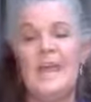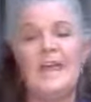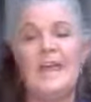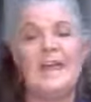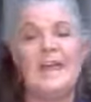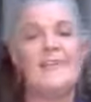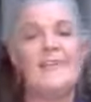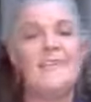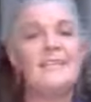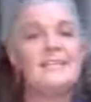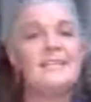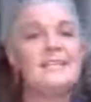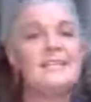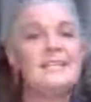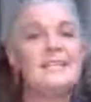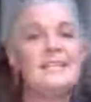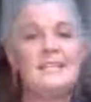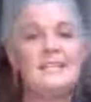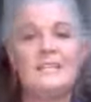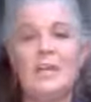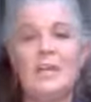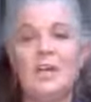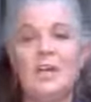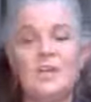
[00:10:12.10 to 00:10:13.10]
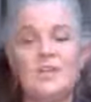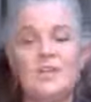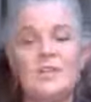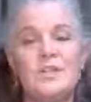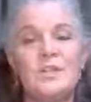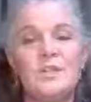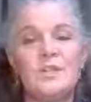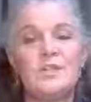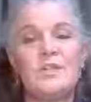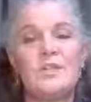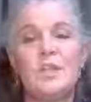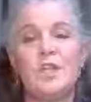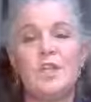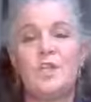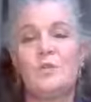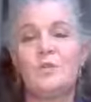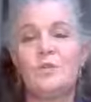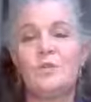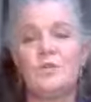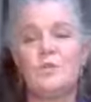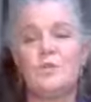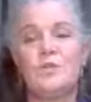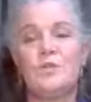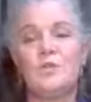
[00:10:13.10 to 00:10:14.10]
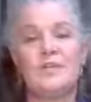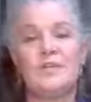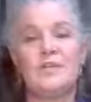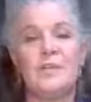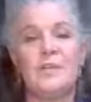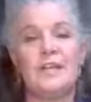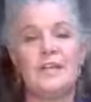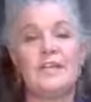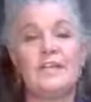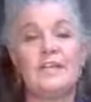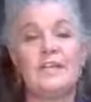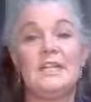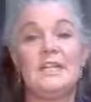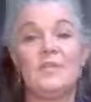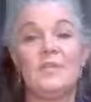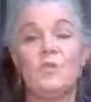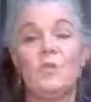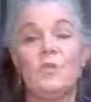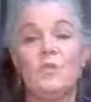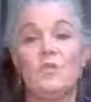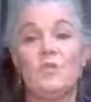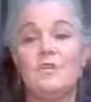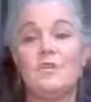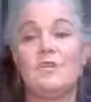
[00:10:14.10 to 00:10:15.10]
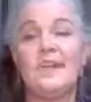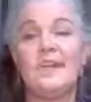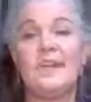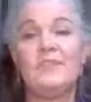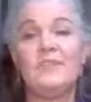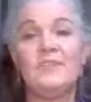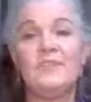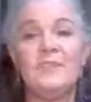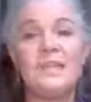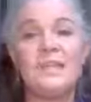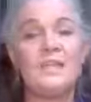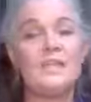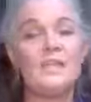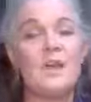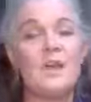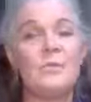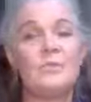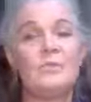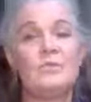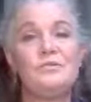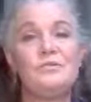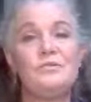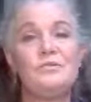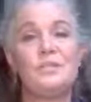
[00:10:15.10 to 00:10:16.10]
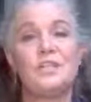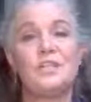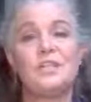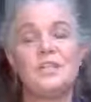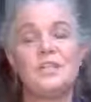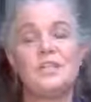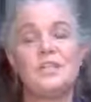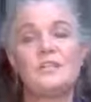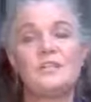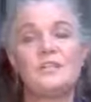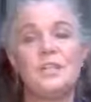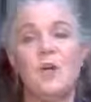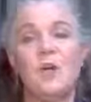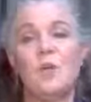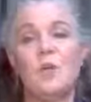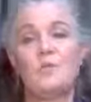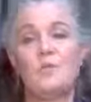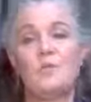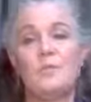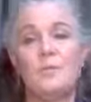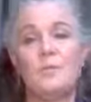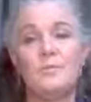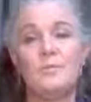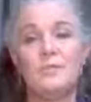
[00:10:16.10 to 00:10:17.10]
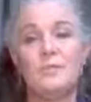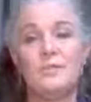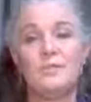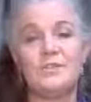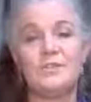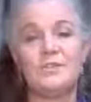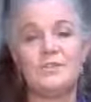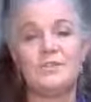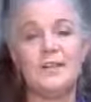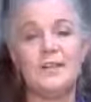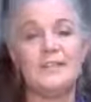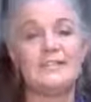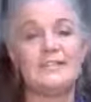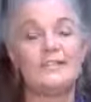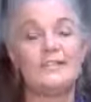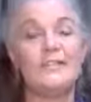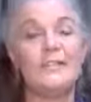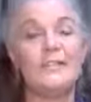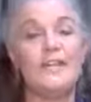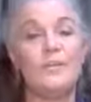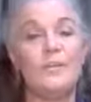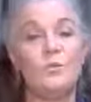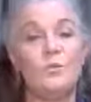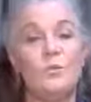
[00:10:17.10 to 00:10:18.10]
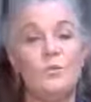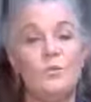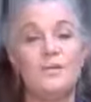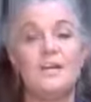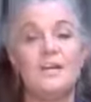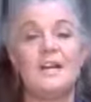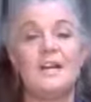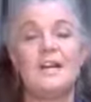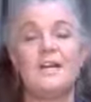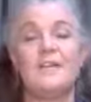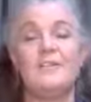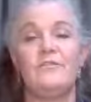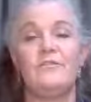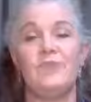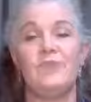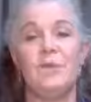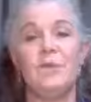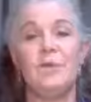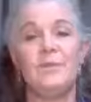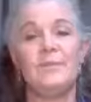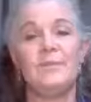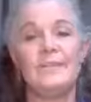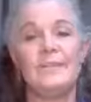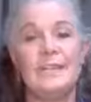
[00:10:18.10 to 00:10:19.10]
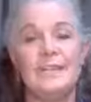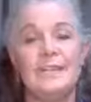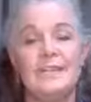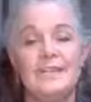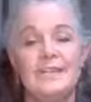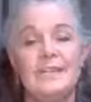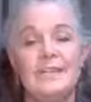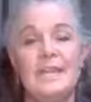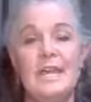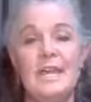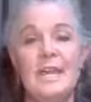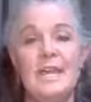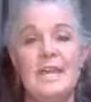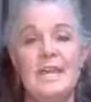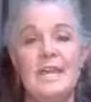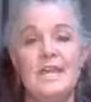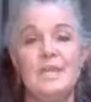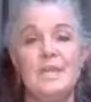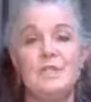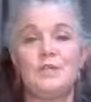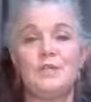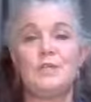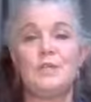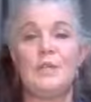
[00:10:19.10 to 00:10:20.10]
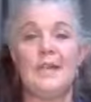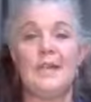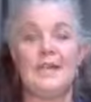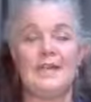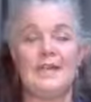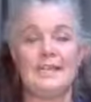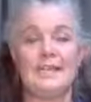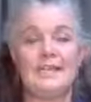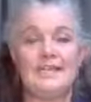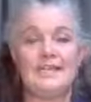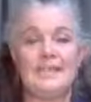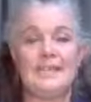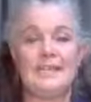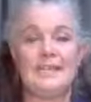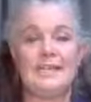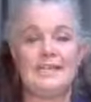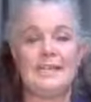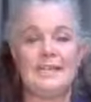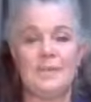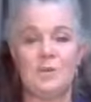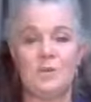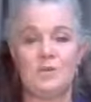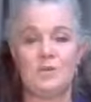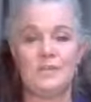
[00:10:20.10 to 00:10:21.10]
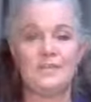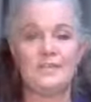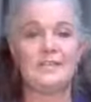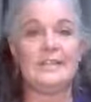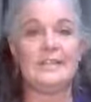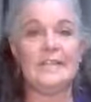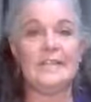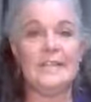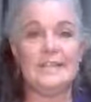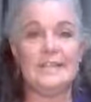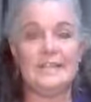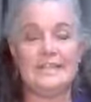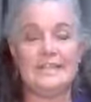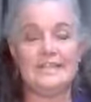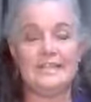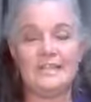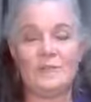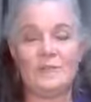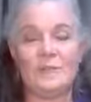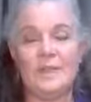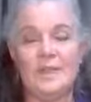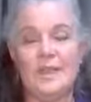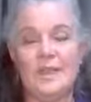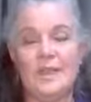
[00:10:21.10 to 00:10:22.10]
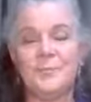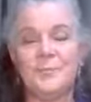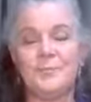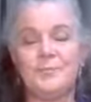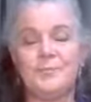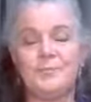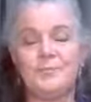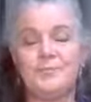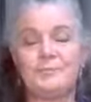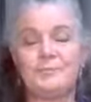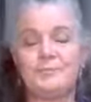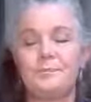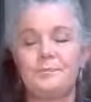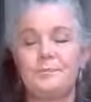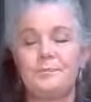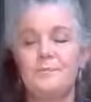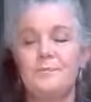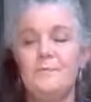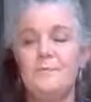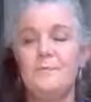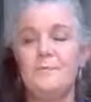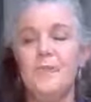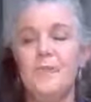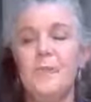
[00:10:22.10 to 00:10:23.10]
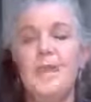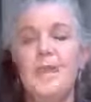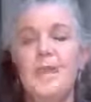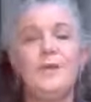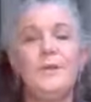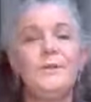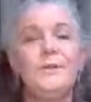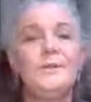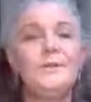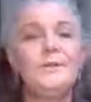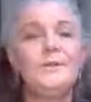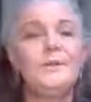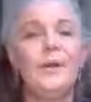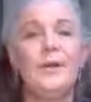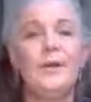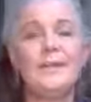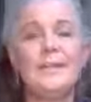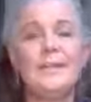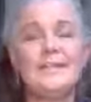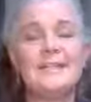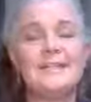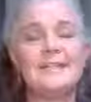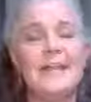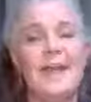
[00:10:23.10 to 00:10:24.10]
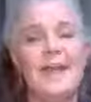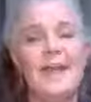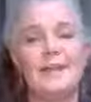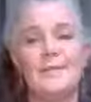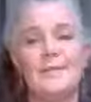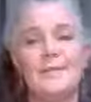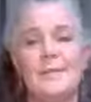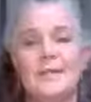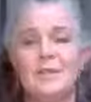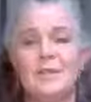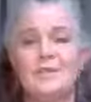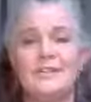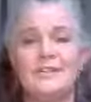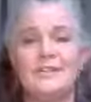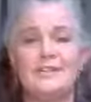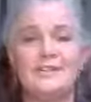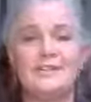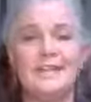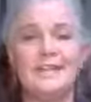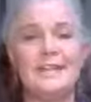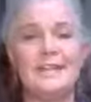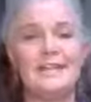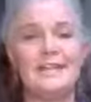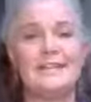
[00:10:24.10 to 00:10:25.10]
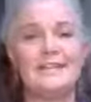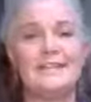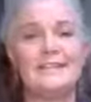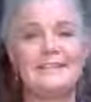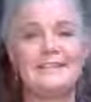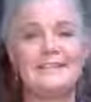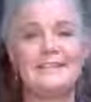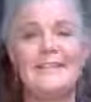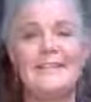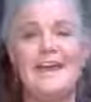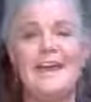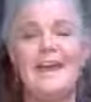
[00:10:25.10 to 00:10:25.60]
And this isn't a crystal that you would put directly in water. Even the tumbled versions I wouldn't put directly in water if you are planning to make a crystal elixir with it. Now, I don't want to go into how to make crystal elixirs